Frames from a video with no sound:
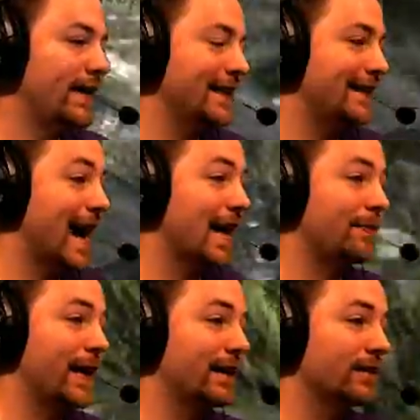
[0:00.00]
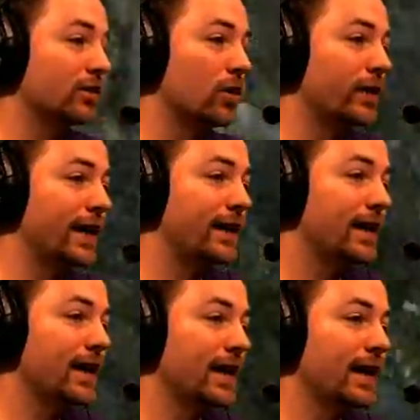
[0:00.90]
did not abandon the Loki.
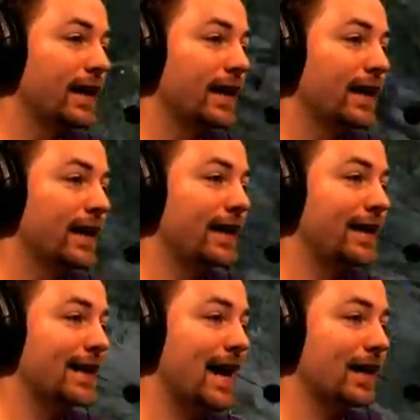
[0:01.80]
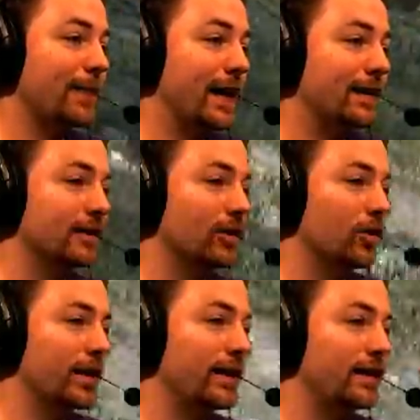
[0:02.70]
He did not oh, abandon the
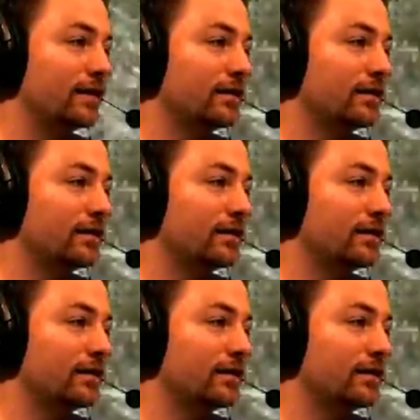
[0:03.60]
Loki.